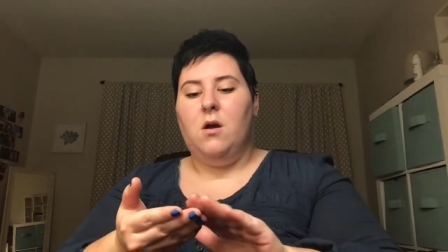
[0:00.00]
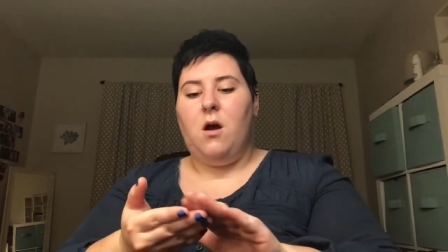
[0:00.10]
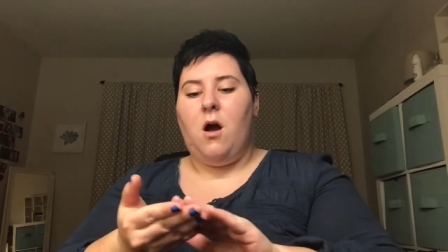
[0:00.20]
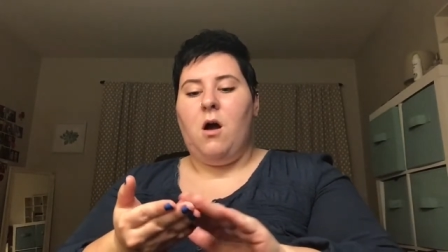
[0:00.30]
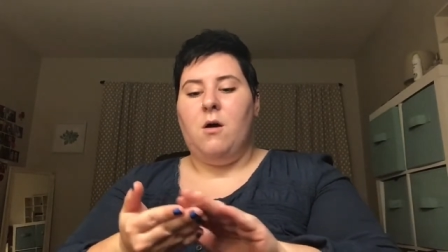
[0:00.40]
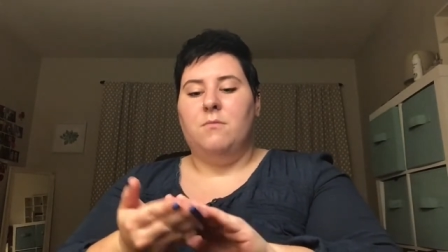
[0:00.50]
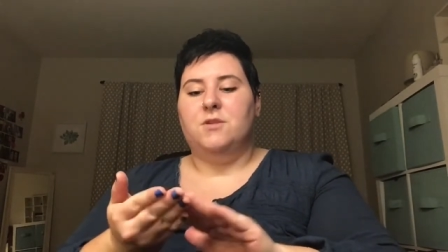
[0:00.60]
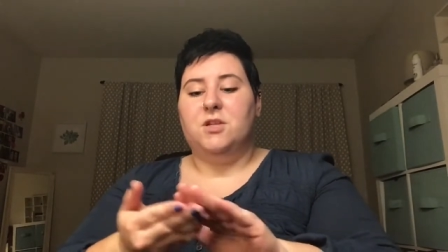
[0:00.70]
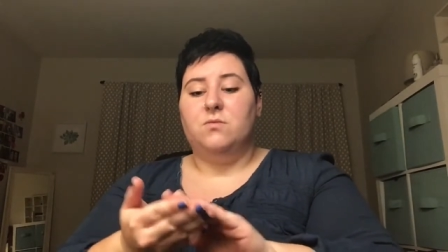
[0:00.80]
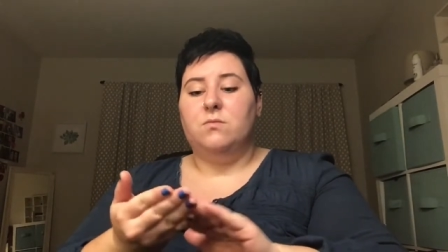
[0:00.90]
Um,
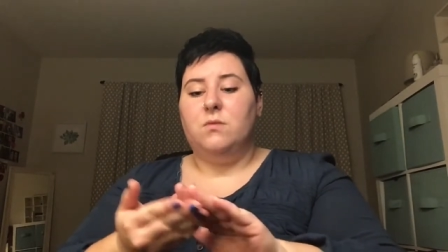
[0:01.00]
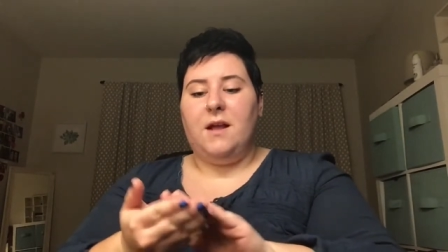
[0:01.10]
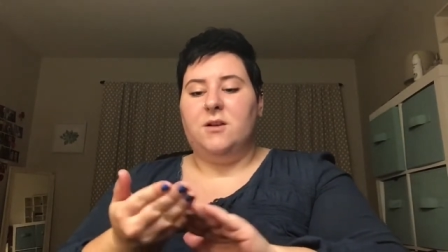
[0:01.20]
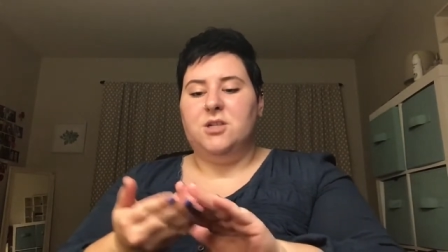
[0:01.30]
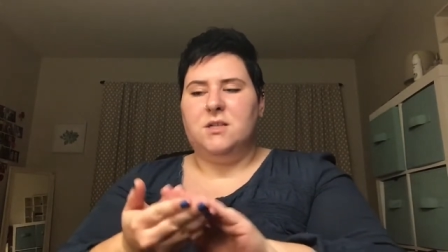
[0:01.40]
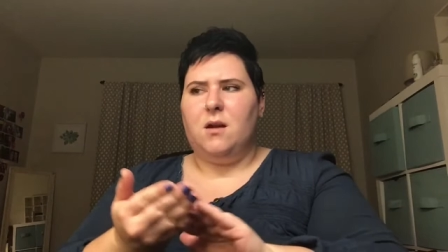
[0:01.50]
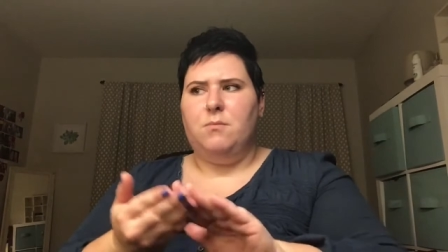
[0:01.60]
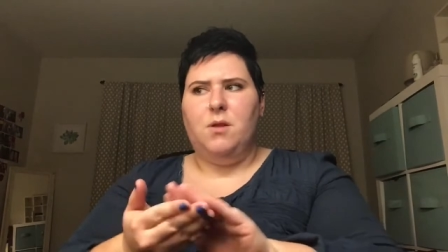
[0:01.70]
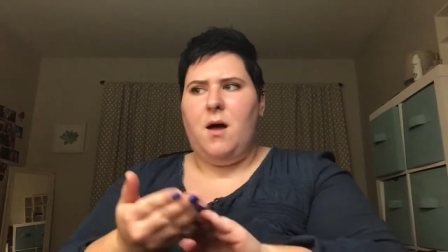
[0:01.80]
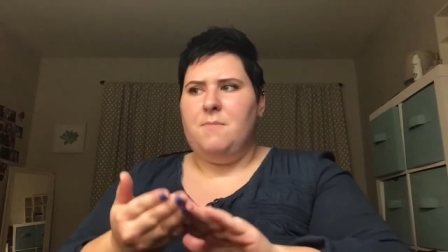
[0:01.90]
she's like she's got a
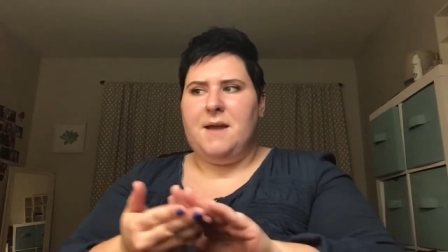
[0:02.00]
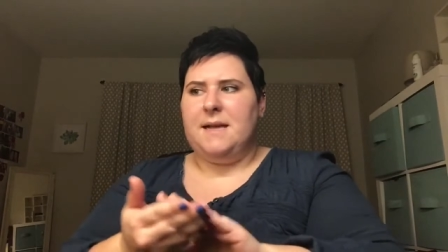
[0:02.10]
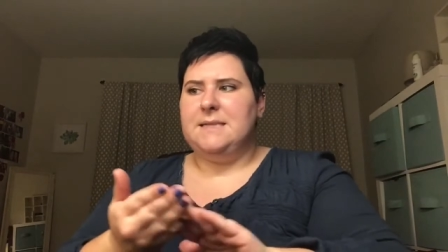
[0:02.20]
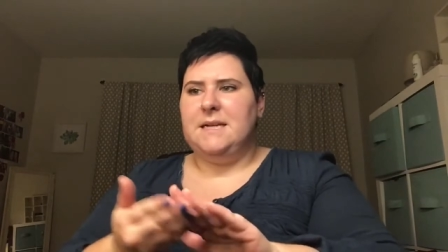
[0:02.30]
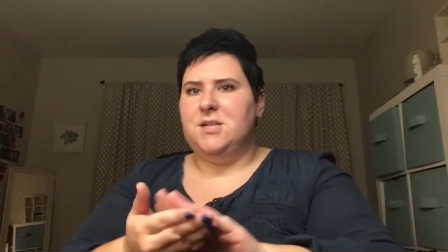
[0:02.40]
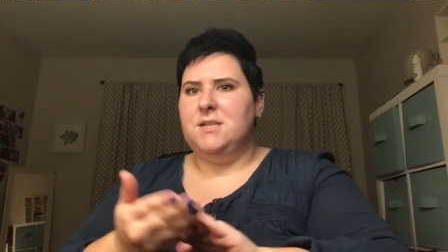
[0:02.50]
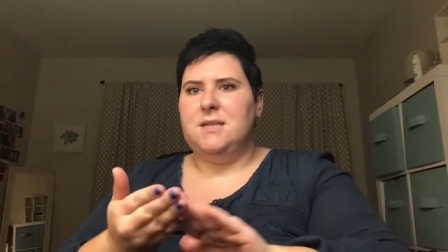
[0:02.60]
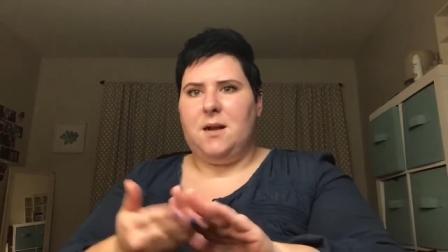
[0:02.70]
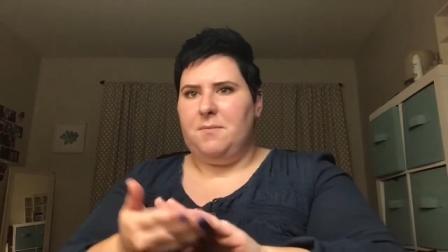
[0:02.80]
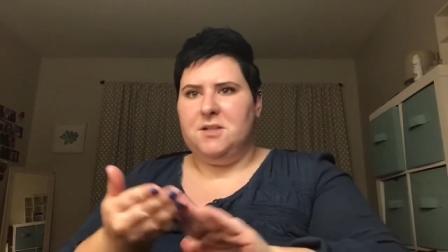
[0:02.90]
blonde pixie and she's
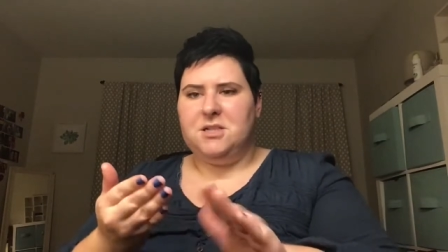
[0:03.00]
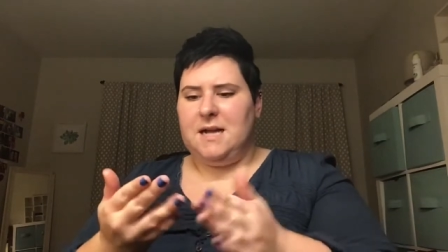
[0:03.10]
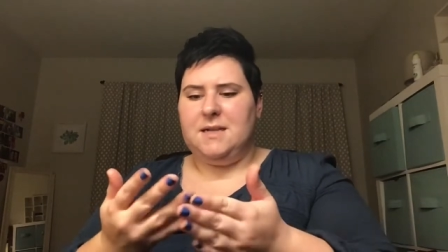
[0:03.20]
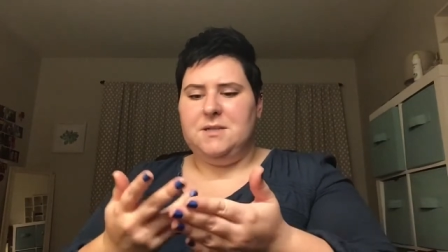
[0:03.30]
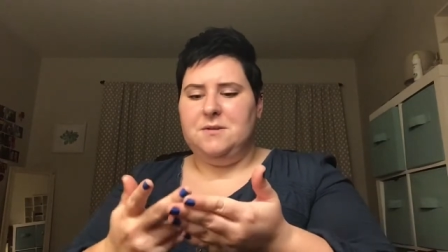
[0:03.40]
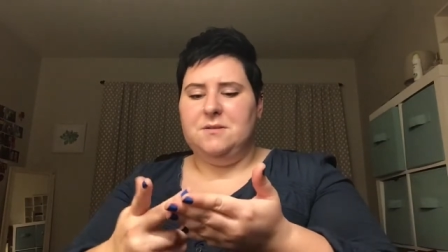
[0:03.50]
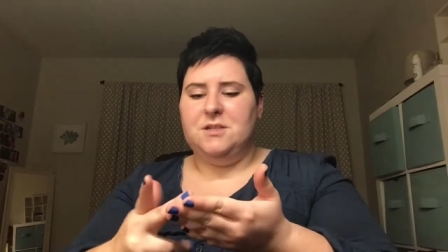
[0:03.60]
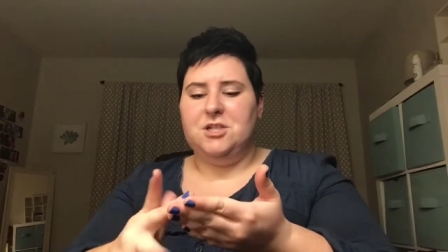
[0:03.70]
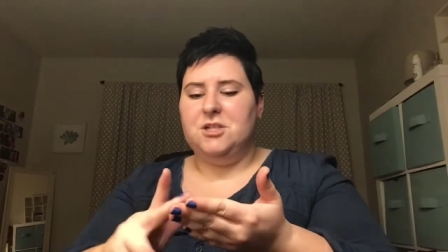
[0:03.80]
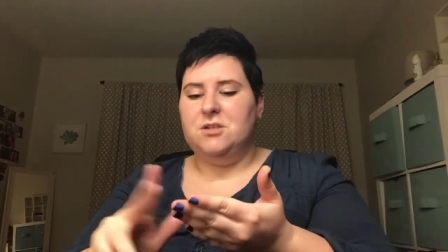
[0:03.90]
like a bunch of tattoos and
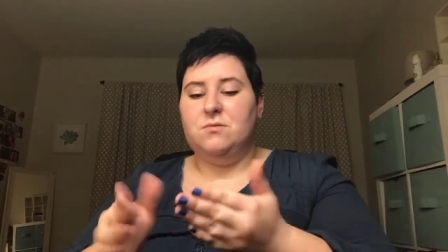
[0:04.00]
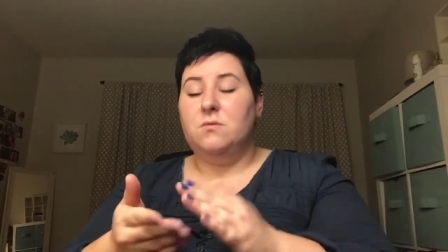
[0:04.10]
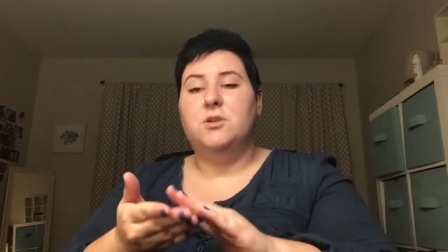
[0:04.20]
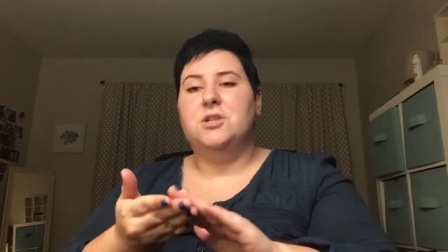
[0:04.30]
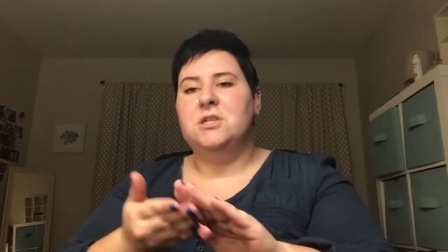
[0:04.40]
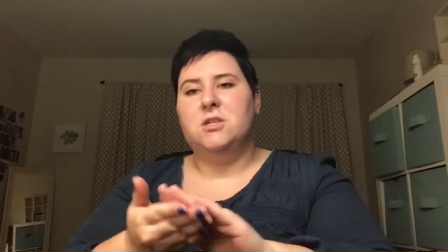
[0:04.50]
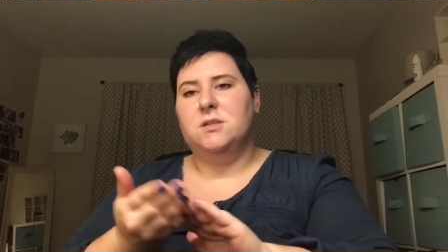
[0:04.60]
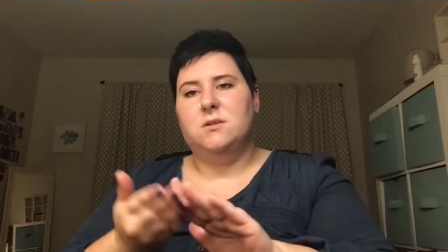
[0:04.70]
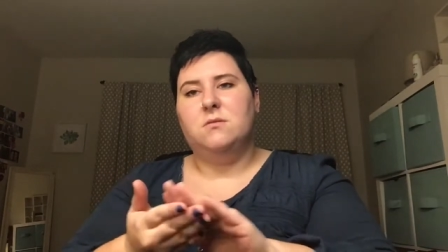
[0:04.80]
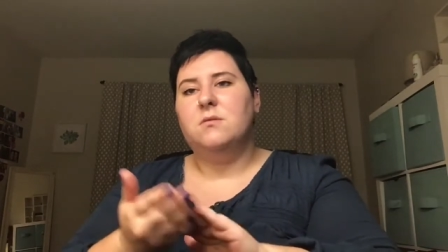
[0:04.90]
she's just she's
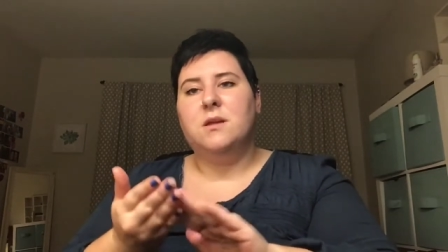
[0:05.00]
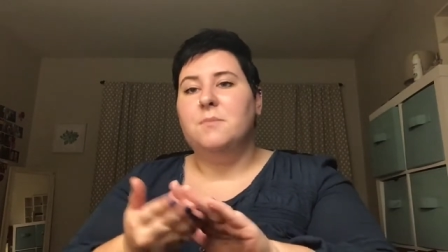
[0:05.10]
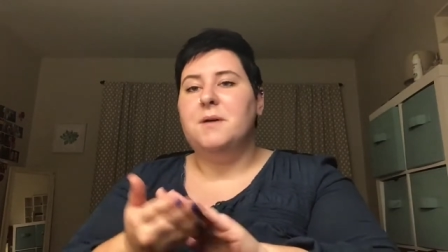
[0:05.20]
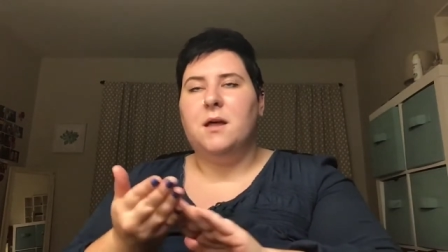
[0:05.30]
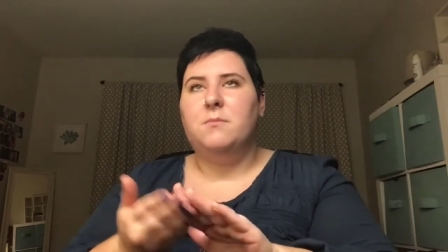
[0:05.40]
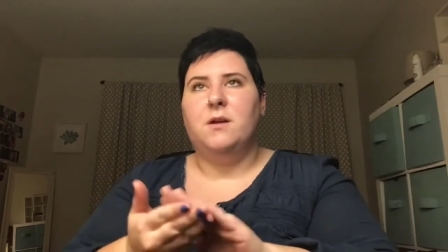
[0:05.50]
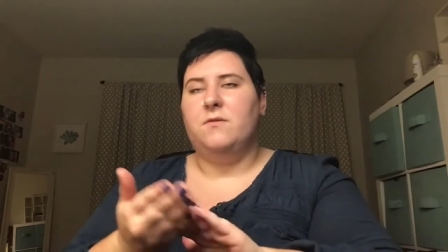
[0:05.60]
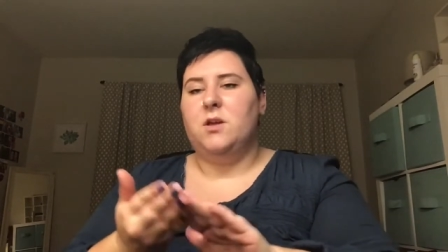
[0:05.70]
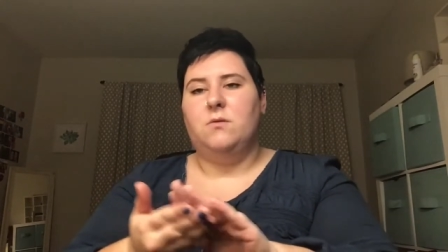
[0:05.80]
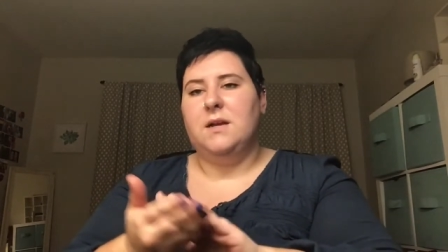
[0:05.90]
just the epitome of
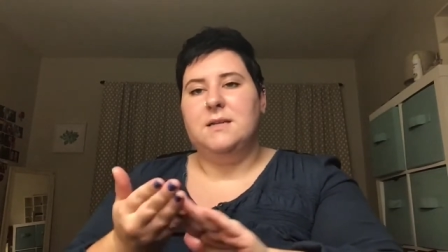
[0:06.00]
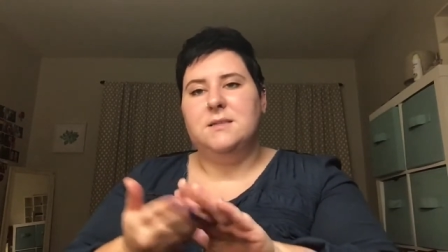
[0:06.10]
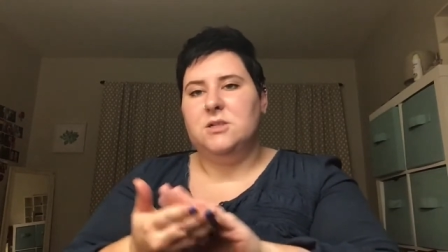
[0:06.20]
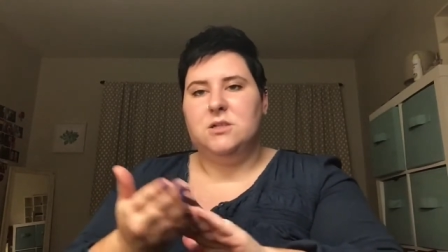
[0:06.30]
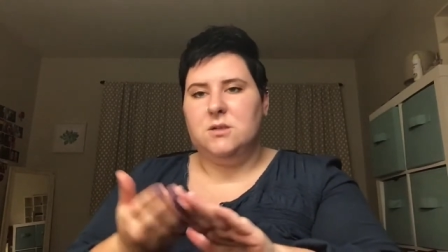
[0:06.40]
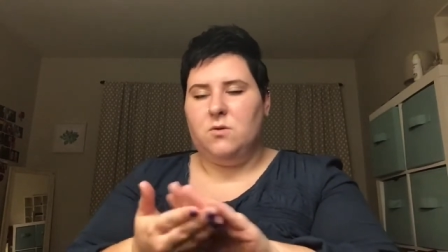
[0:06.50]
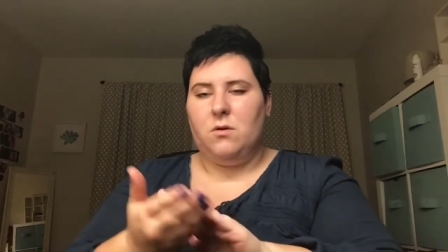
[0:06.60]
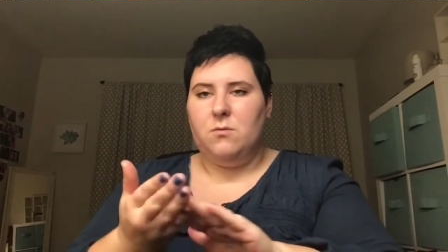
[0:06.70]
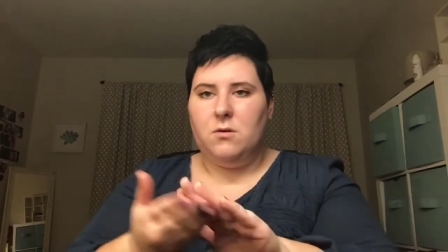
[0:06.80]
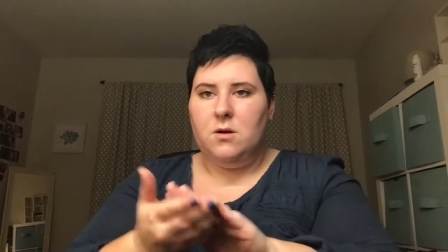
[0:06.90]
cuteness. She's
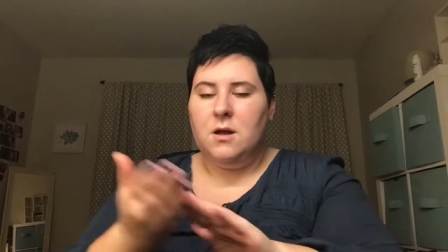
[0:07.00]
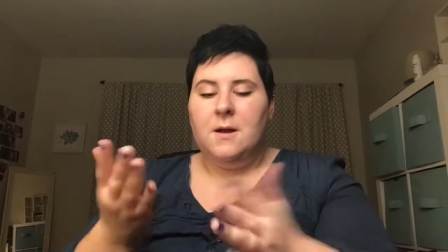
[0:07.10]
adorable.